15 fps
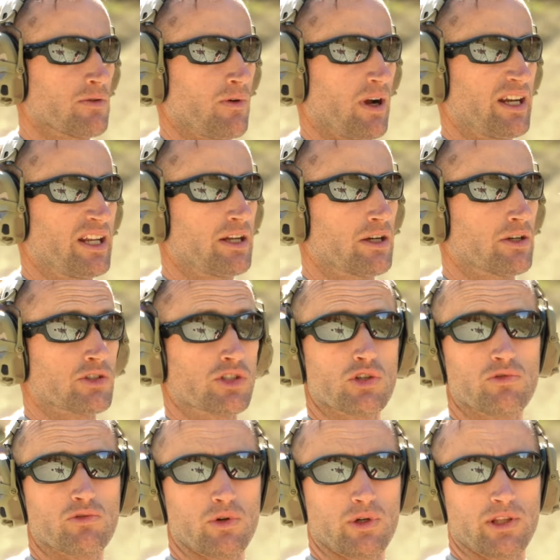Right here,
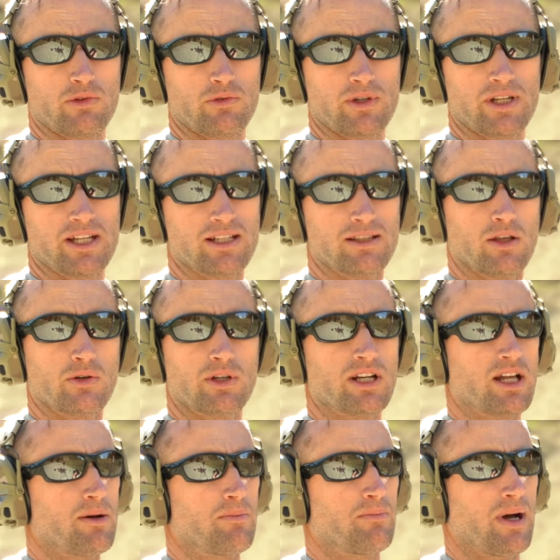243
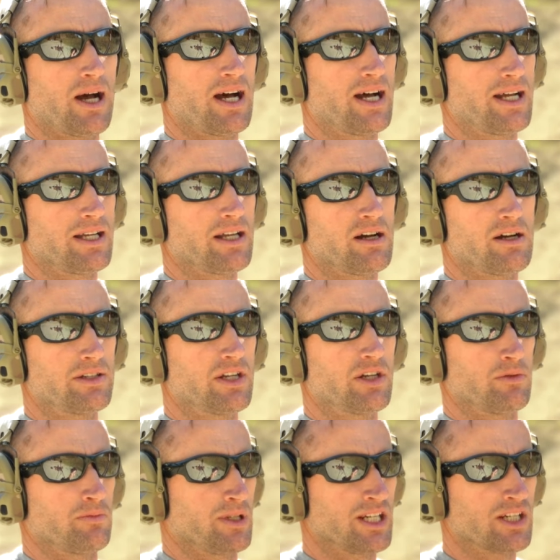loaded up by
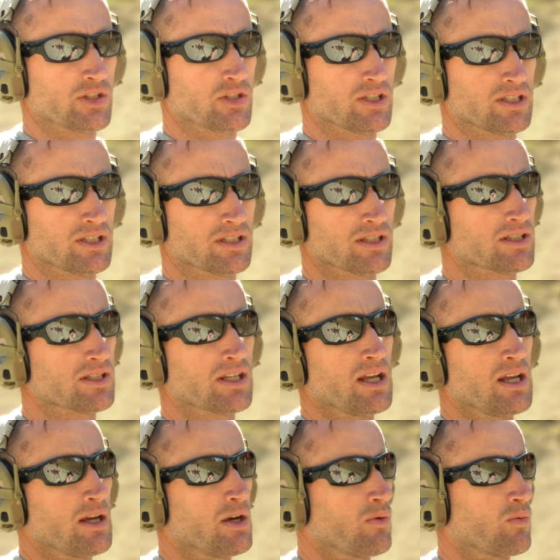Unknown Munitions
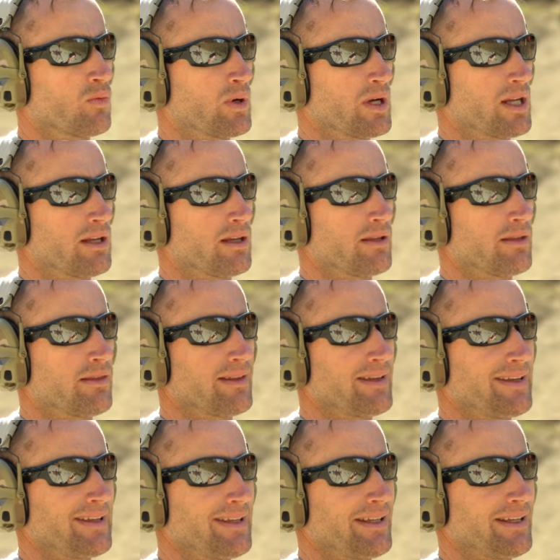with
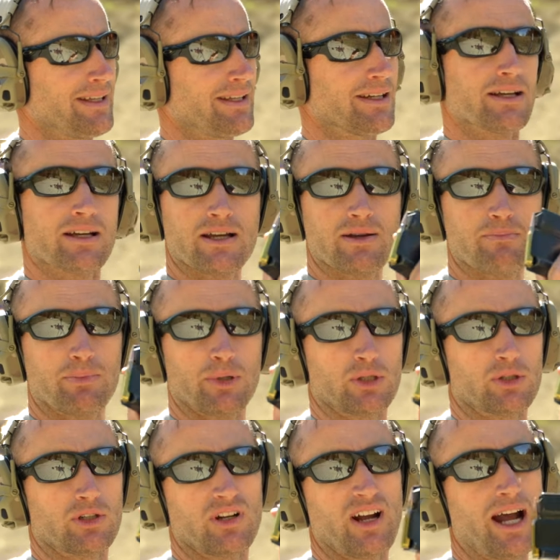a
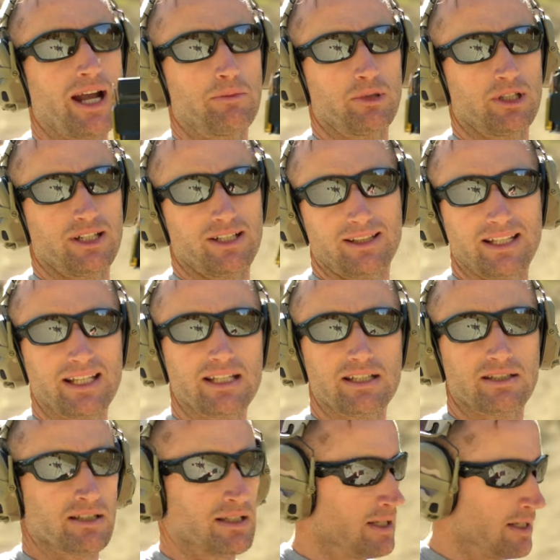Berger Hybrid
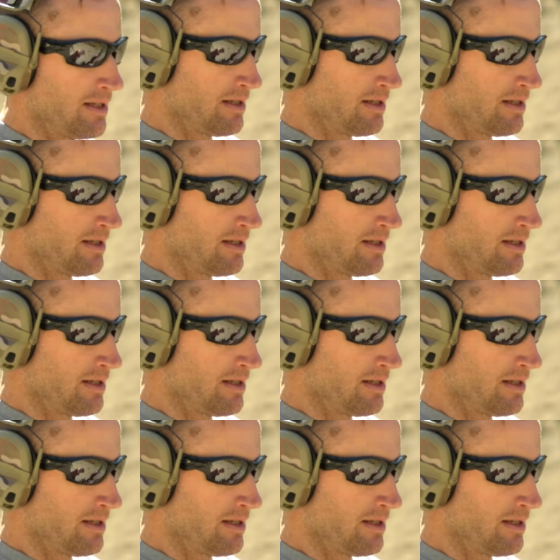Elite.